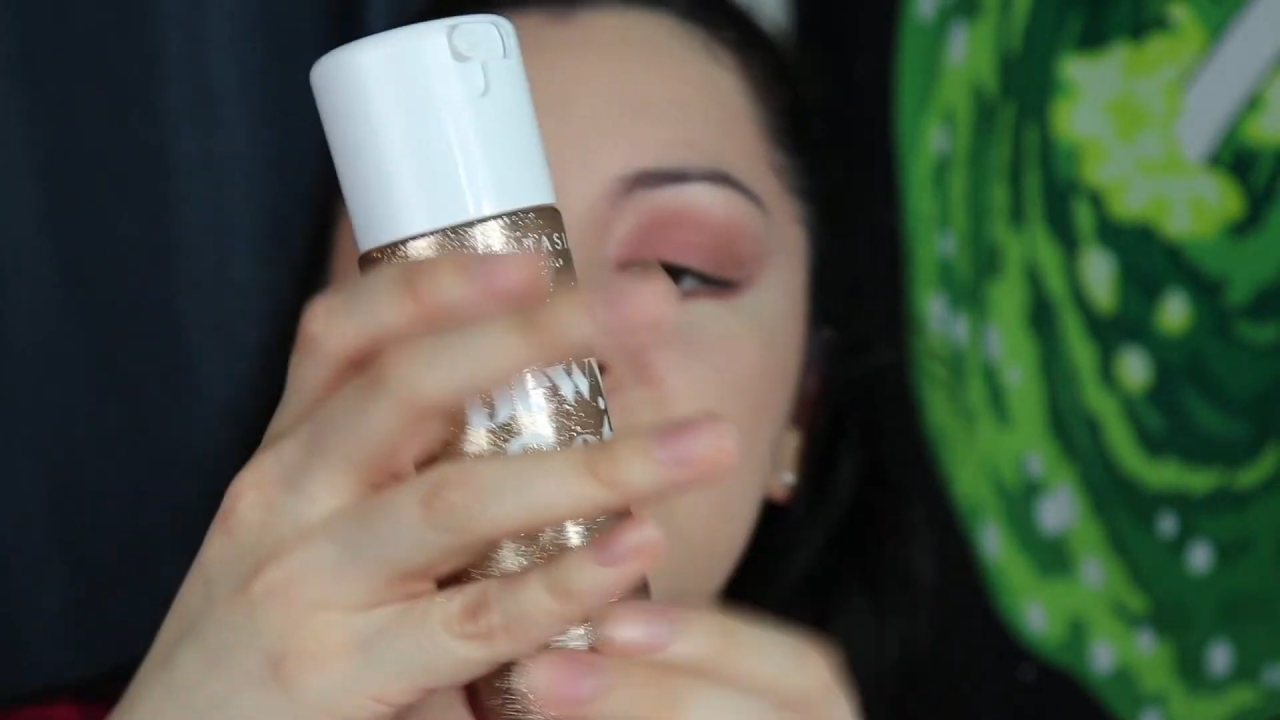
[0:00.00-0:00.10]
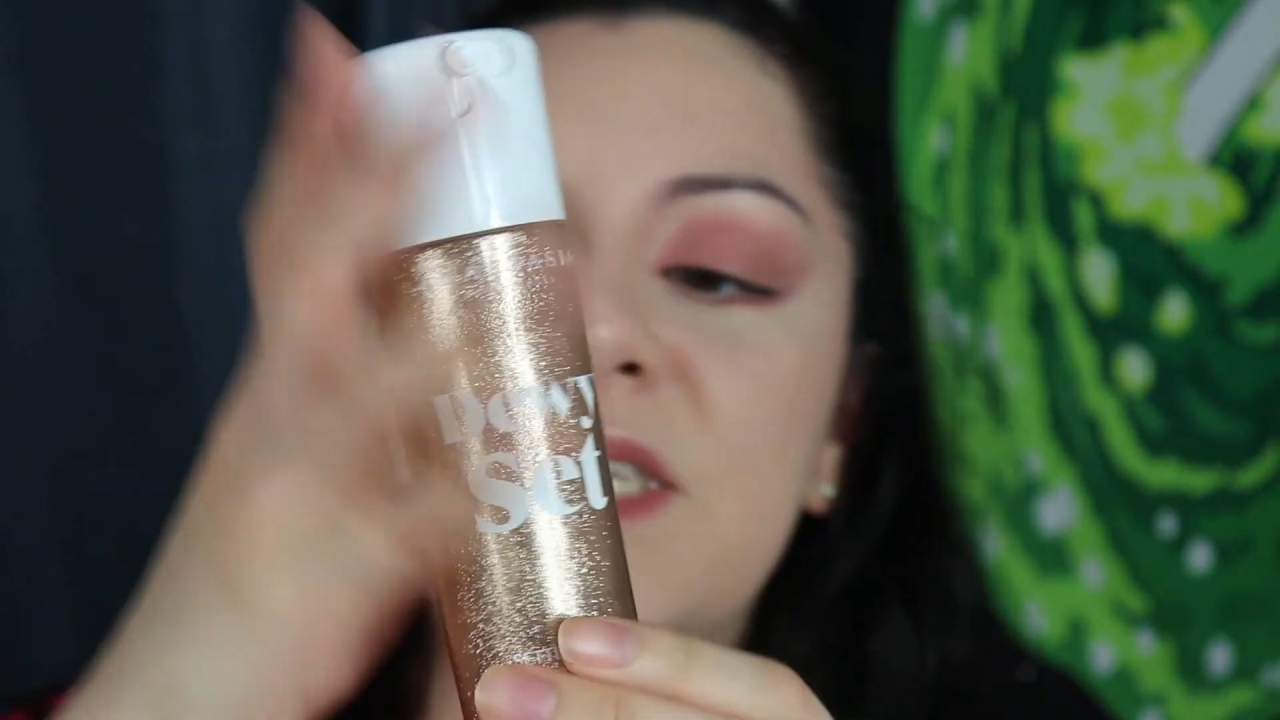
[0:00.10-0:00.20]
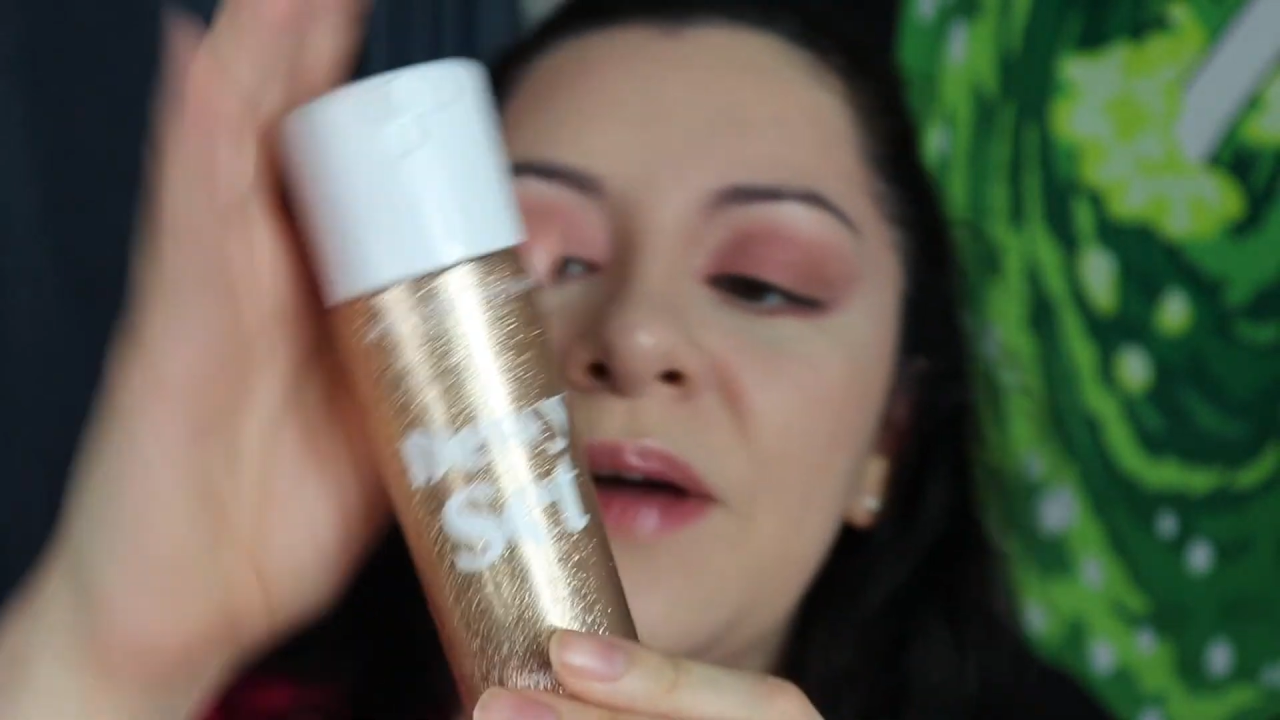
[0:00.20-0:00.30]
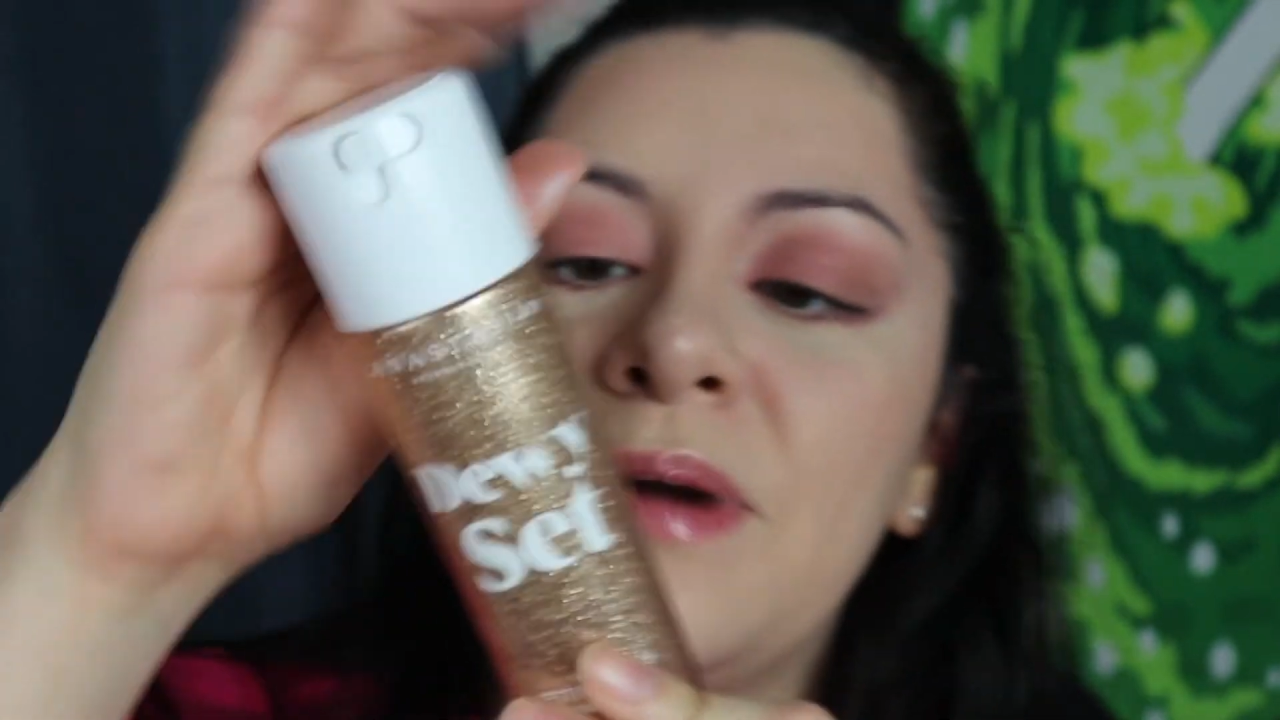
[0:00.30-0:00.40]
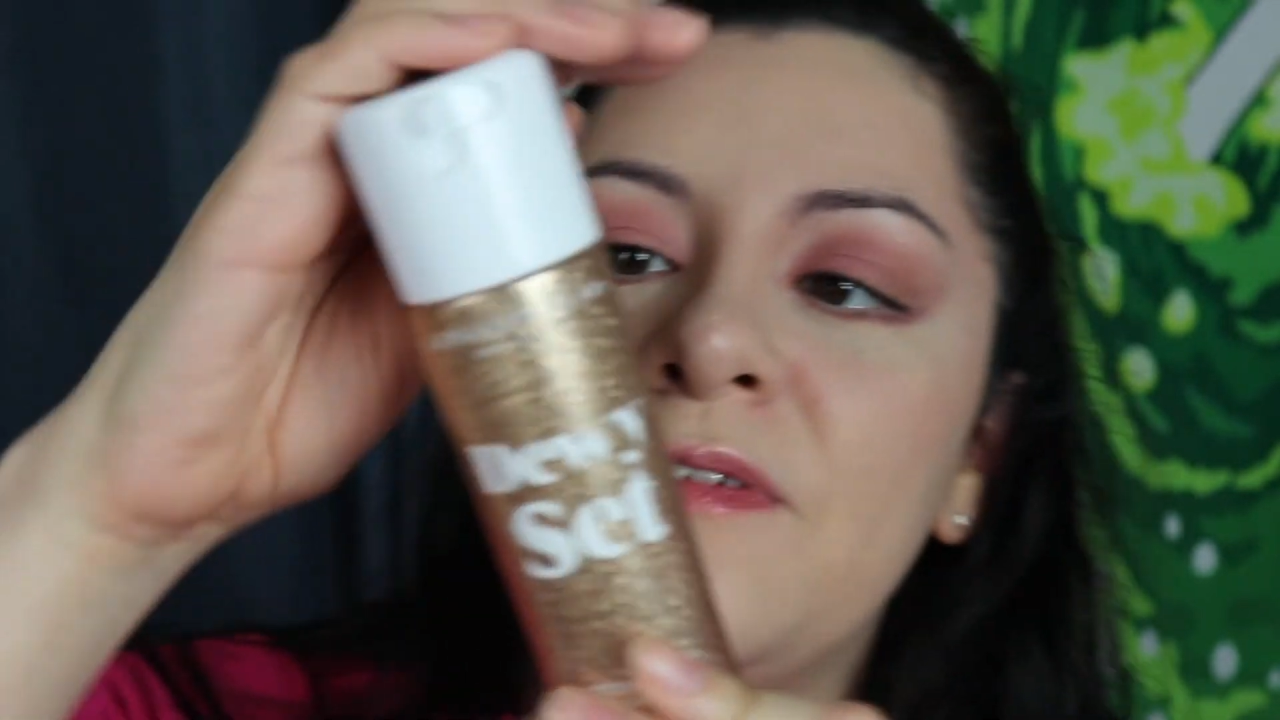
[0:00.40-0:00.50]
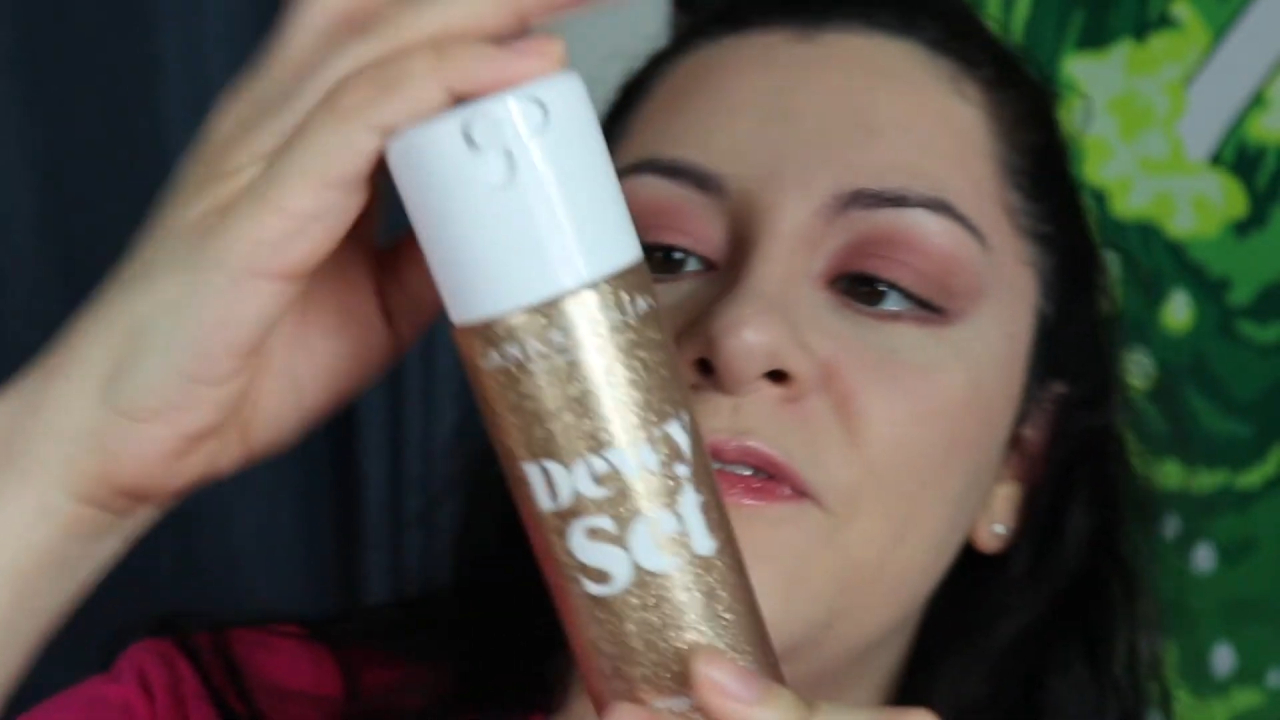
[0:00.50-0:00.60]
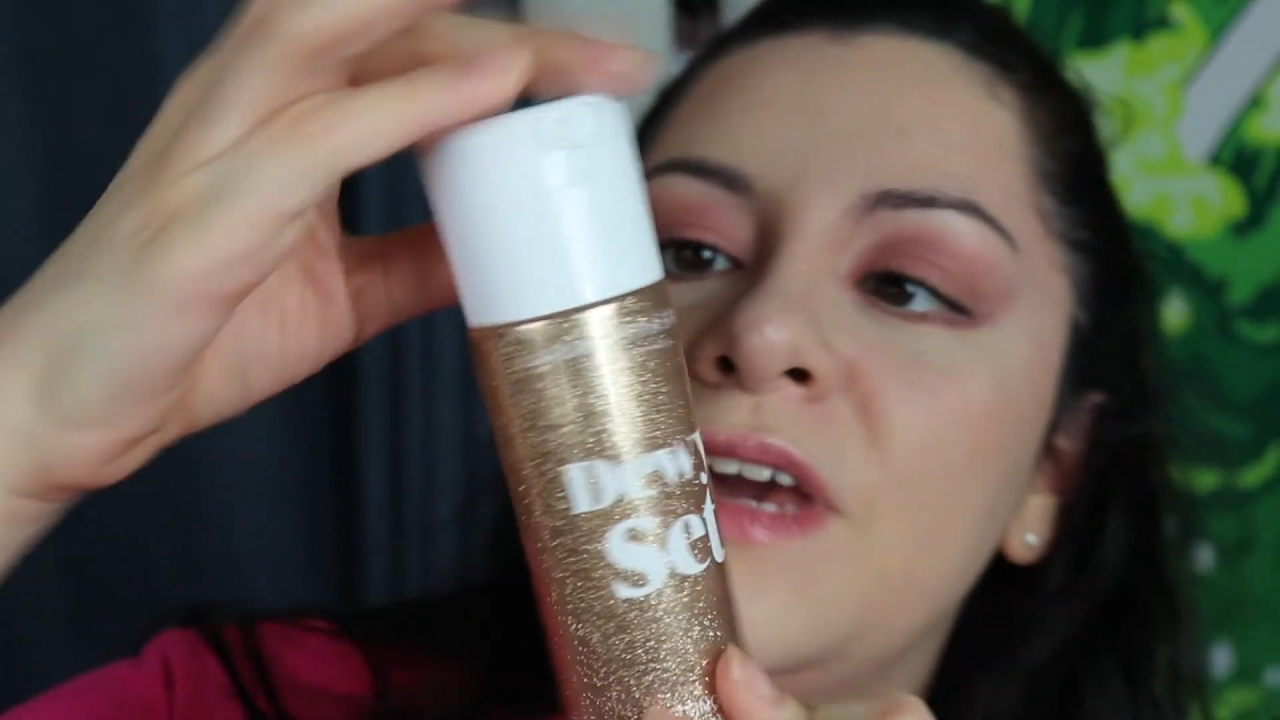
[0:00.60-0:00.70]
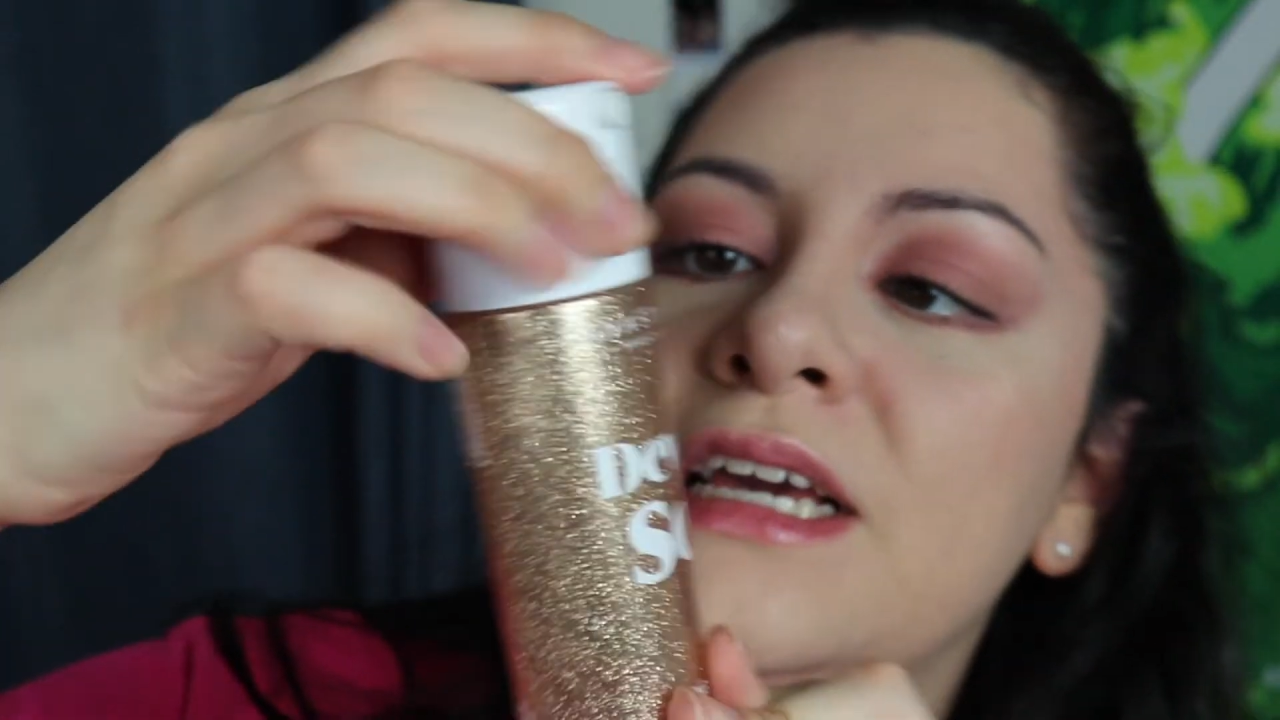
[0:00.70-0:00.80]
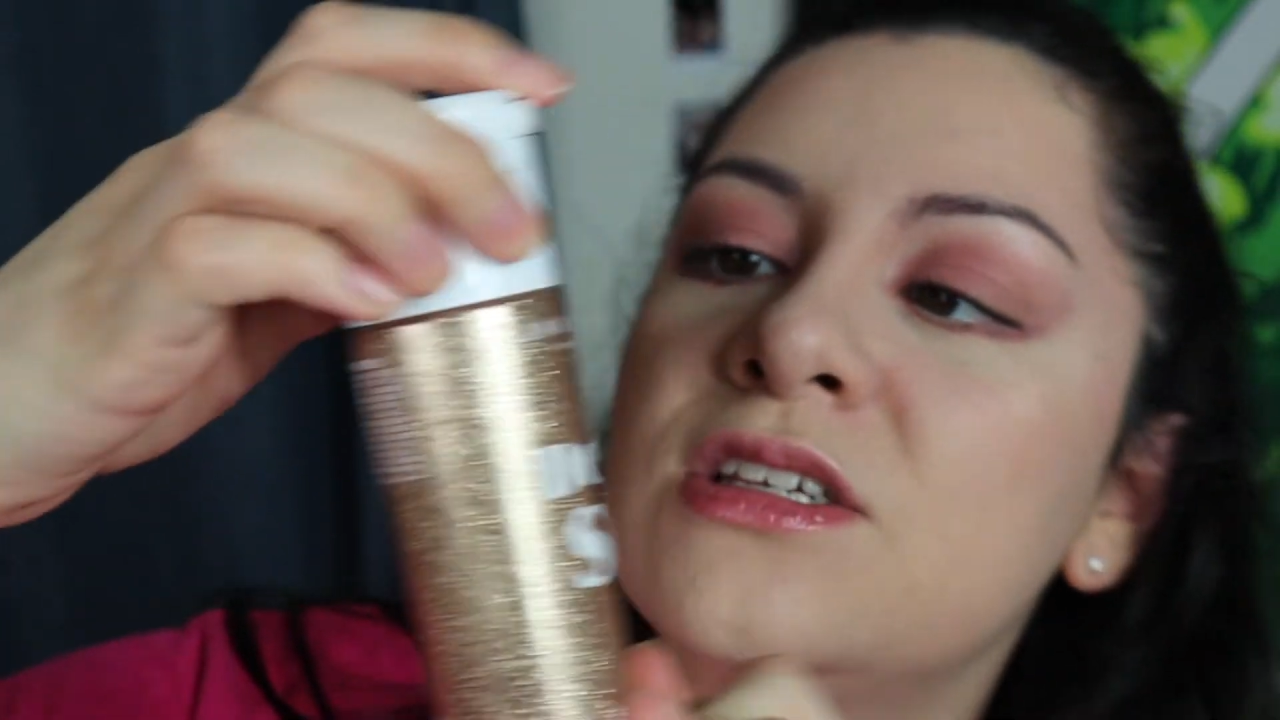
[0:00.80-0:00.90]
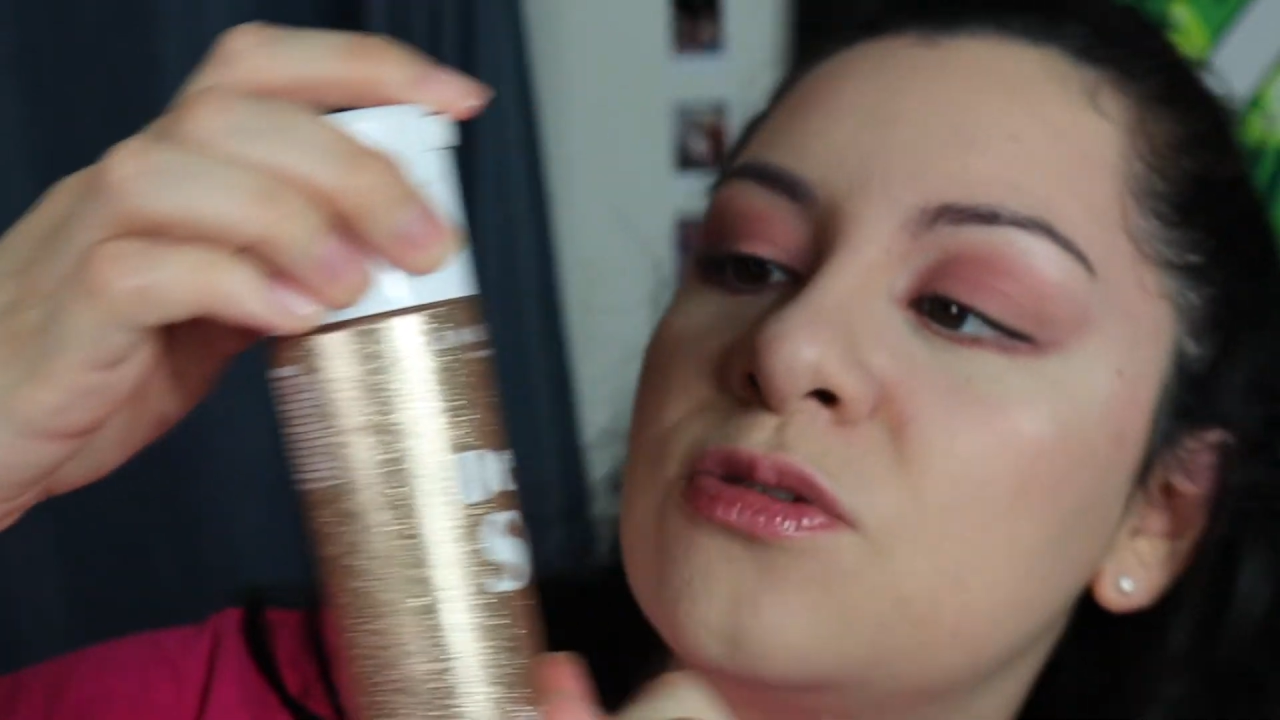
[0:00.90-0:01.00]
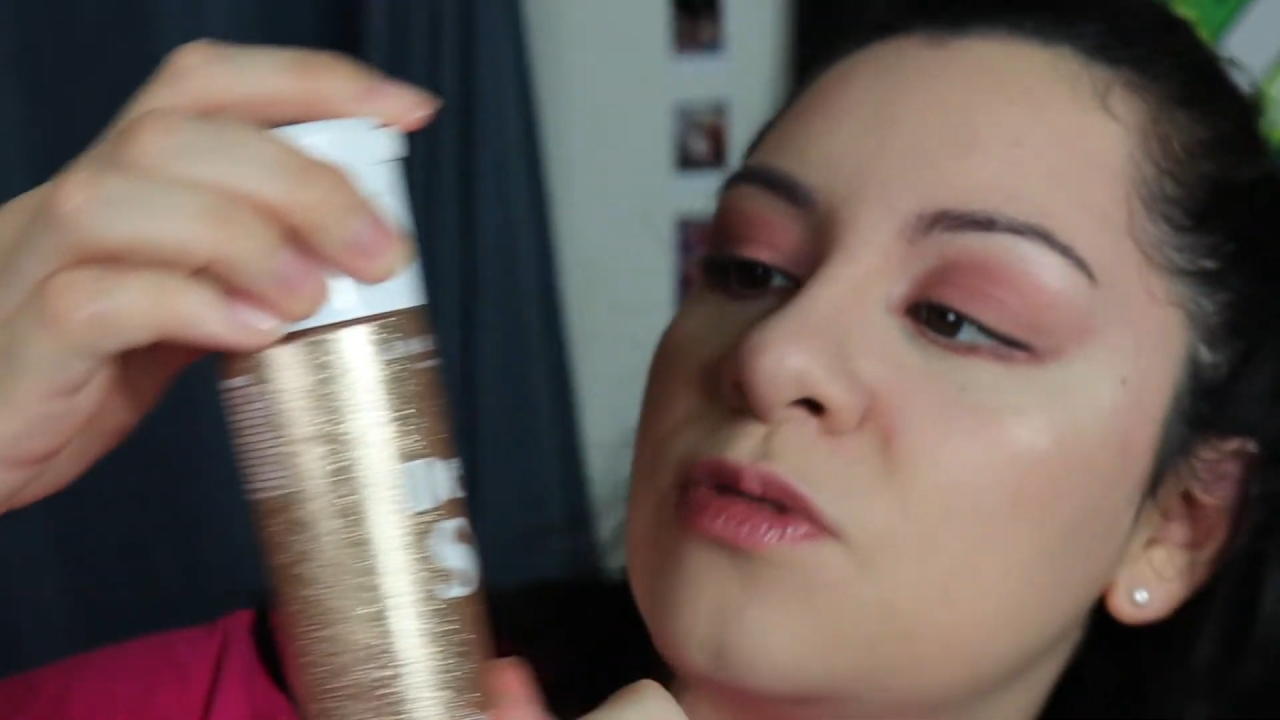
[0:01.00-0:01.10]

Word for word: set my face